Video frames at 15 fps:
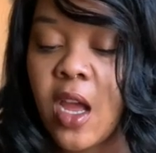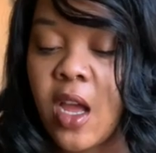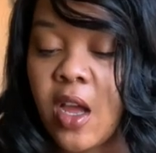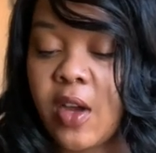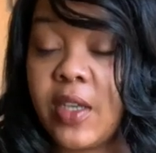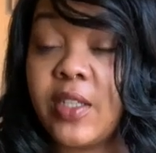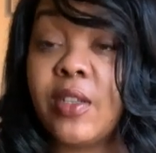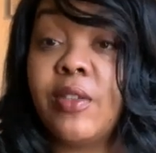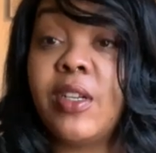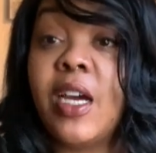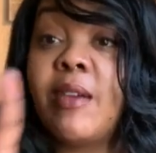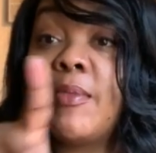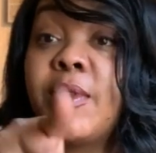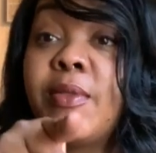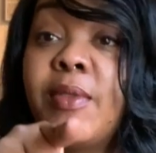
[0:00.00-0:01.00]
Okay, so
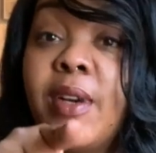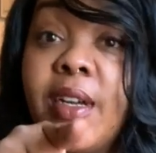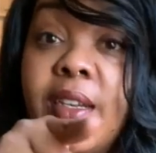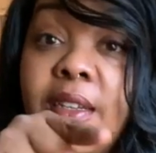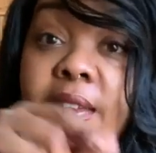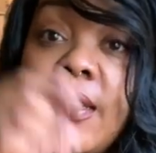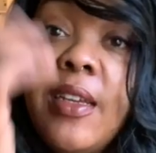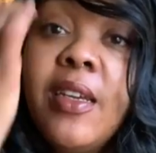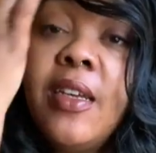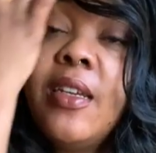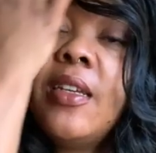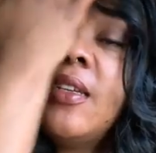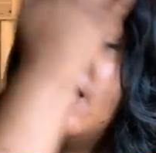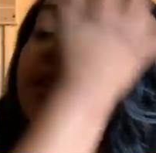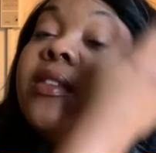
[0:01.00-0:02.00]
number one,
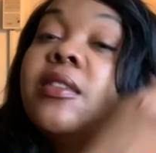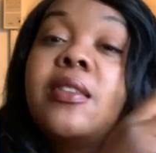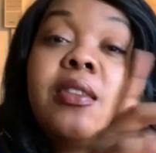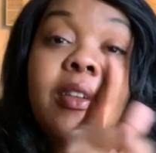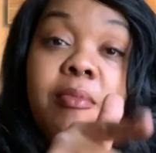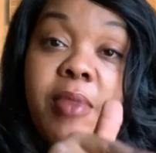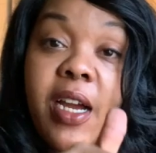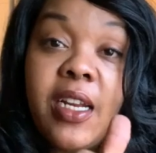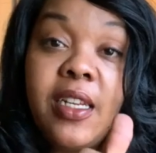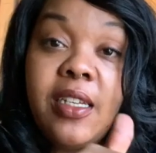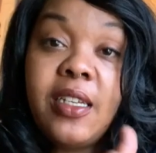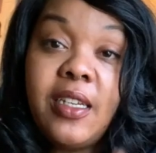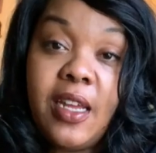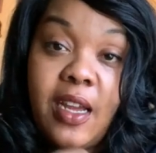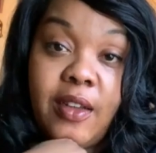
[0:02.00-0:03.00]
somebody
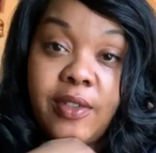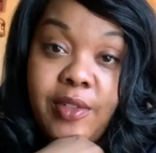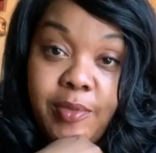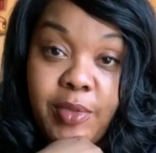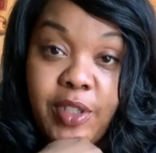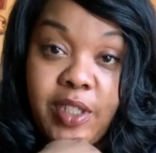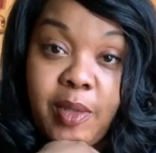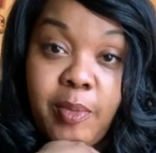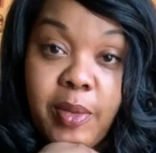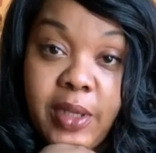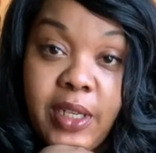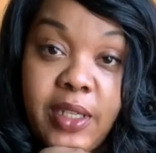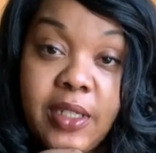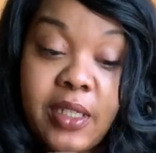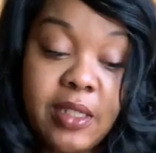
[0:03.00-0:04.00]
did have some shit
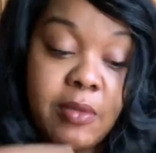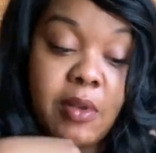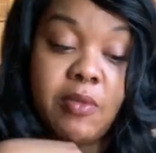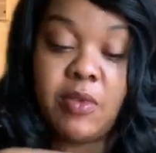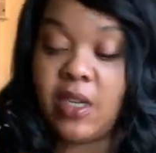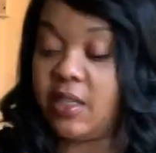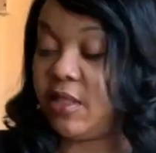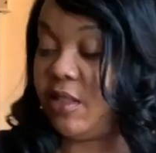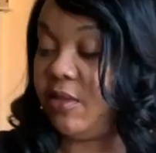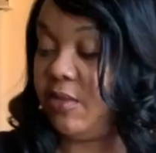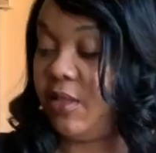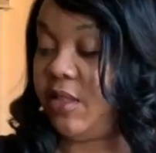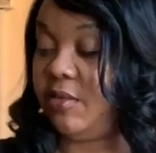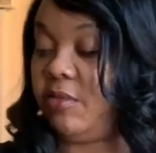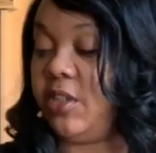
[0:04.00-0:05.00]
planned. Someone was
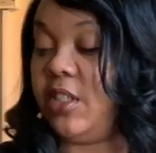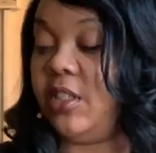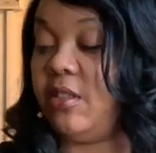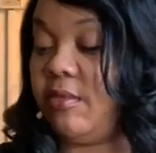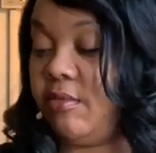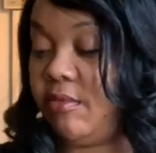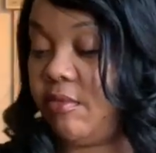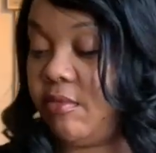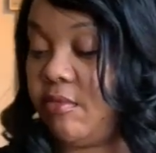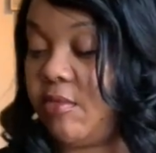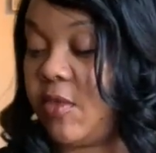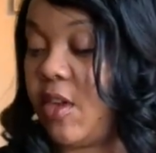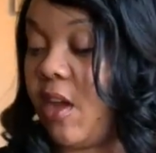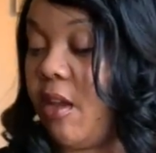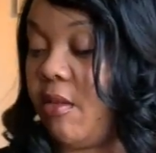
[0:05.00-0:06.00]
doing some shit,
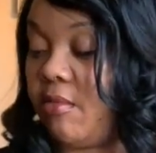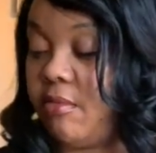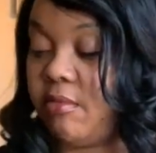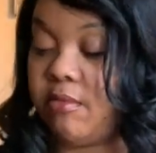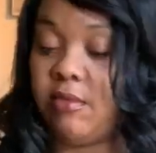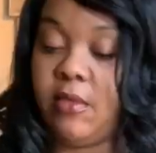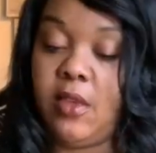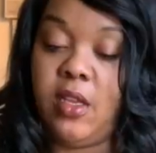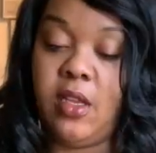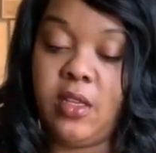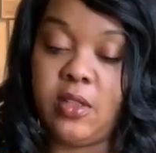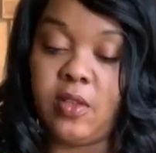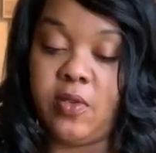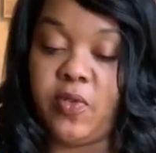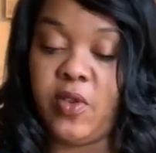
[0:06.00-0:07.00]
okay?
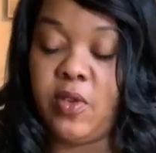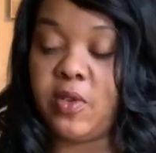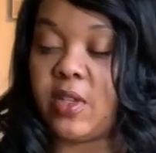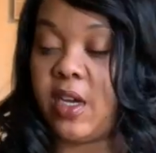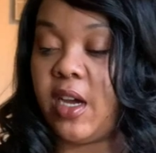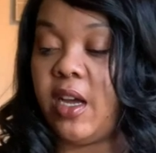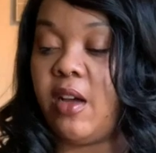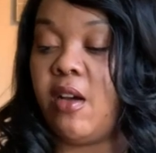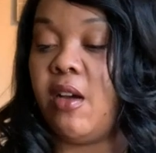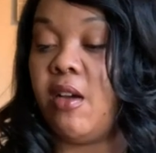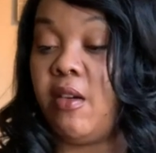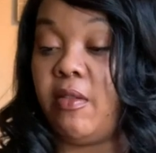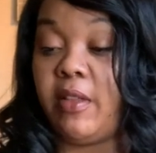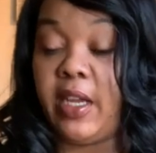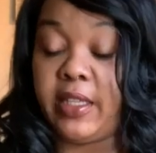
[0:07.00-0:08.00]
So if you thought,
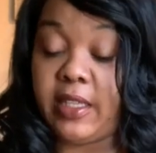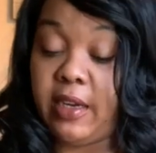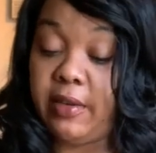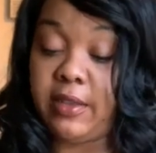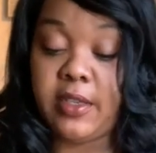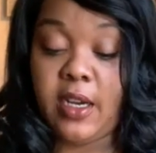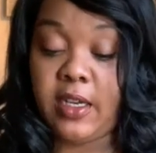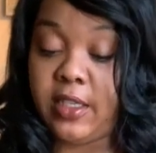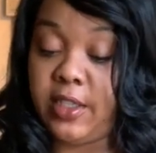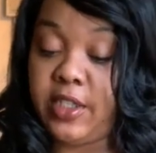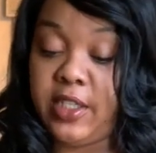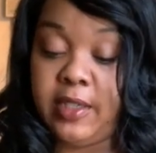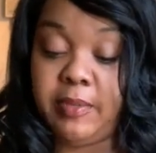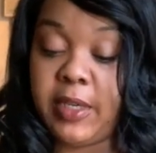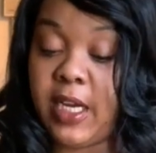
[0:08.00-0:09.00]
oh, like they were talking
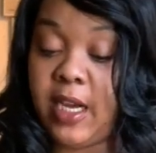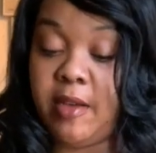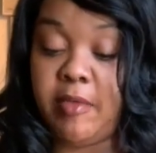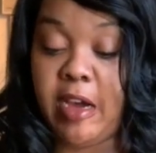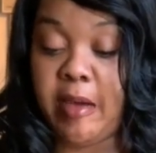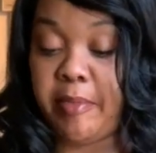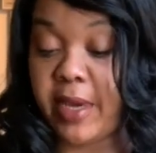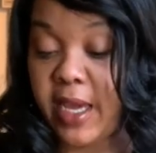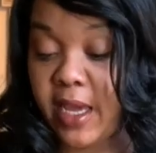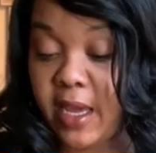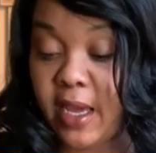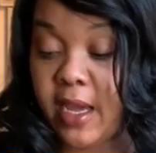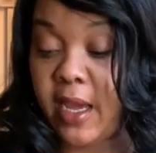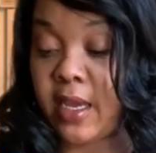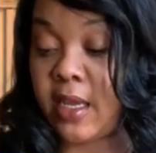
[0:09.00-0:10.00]
shit behind my
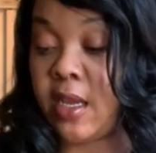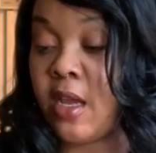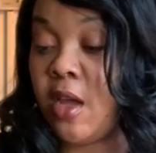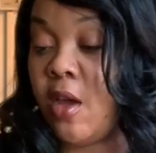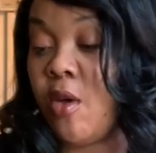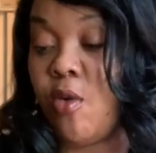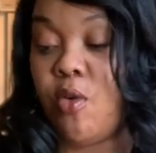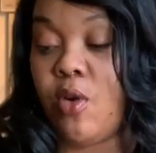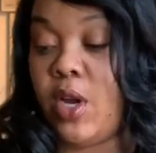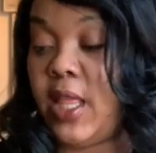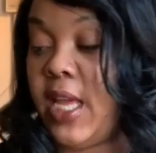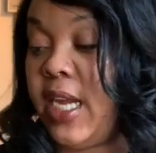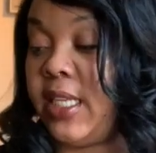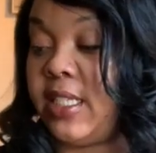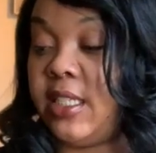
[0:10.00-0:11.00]
back, or
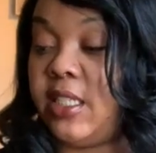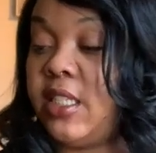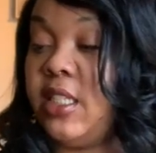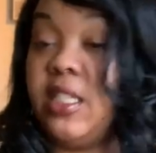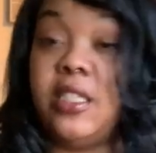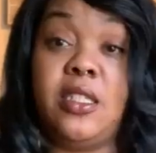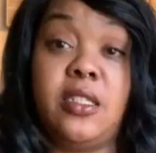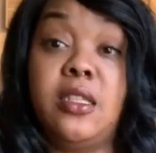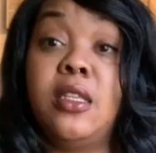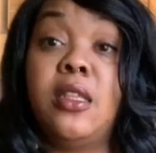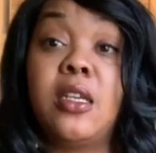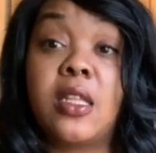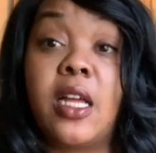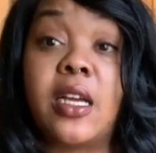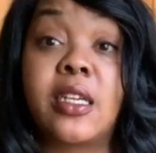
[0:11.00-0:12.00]
like this shit is, it
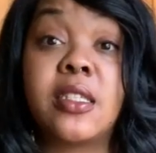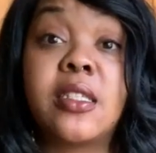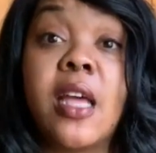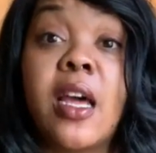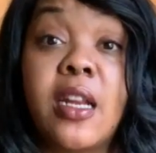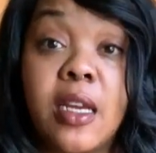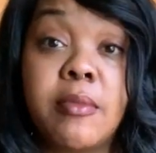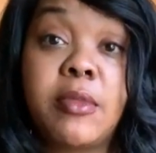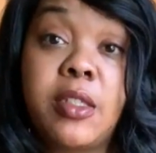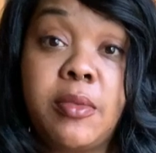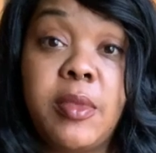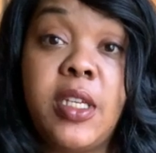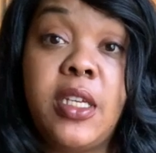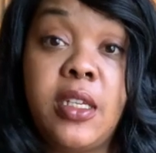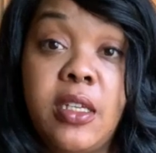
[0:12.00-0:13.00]
looked like a setup to
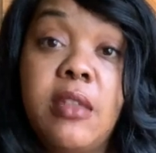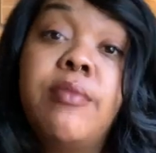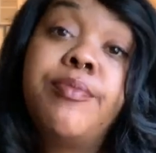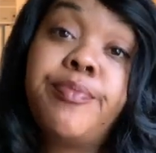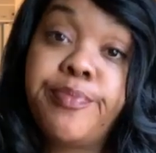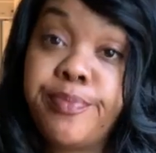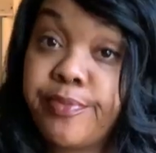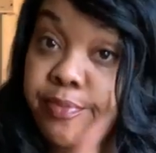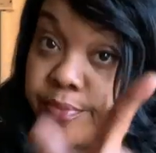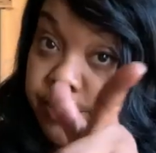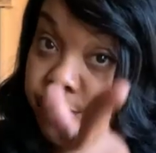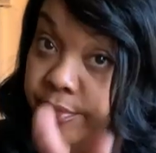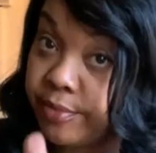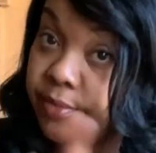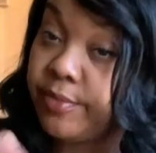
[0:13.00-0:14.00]
me.
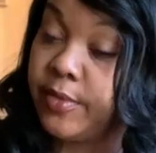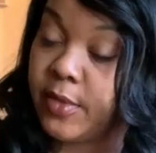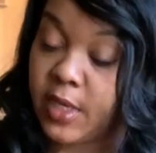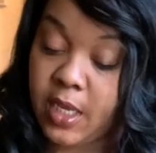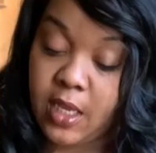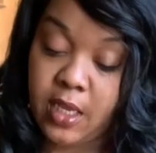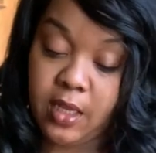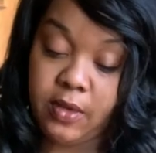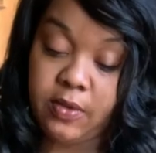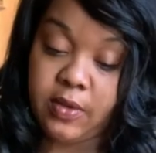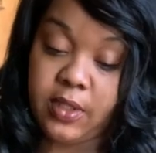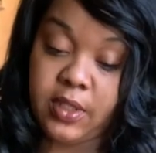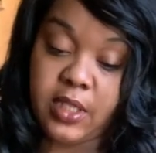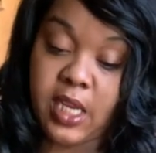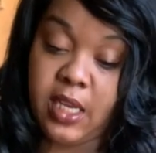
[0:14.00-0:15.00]
It was
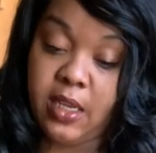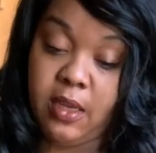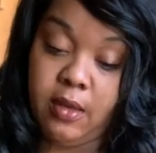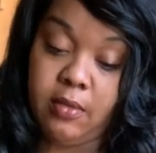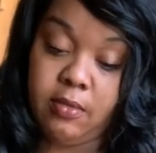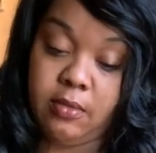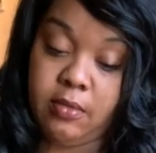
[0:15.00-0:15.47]
a setup.